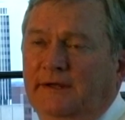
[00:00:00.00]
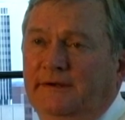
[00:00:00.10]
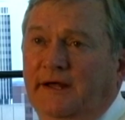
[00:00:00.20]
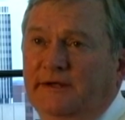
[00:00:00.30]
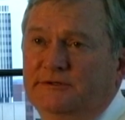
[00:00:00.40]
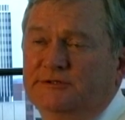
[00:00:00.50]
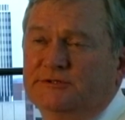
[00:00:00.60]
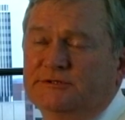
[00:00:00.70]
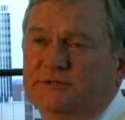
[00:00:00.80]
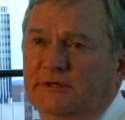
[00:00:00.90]
not
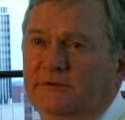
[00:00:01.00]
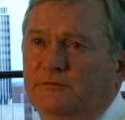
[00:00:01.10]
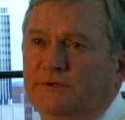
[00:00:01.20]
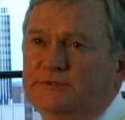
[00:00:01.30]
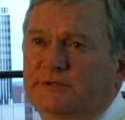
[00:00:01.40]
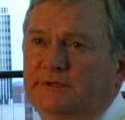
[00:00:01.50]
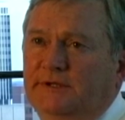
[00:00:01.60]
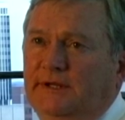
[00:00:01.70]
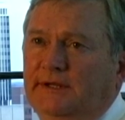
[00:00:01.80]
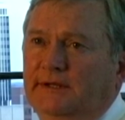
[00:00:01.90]
just to southwest
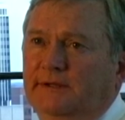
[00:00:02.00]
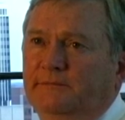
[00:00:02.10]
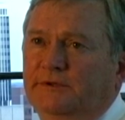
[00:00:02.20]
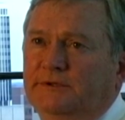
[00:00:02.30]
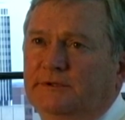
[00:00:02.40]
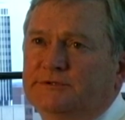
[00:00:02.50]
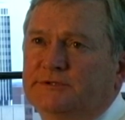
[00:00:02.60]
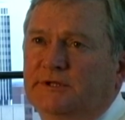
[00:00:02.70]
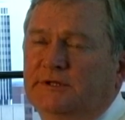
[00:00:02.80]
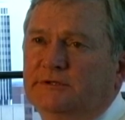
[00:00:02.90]
Indiana, but to the
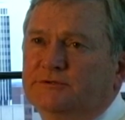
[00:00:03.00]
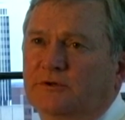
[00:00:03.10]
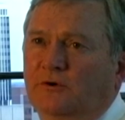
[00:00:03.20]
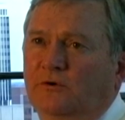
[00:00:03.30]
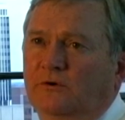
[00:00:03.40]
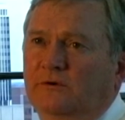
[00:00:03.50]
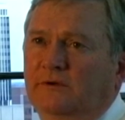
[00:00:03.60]
state as a whole.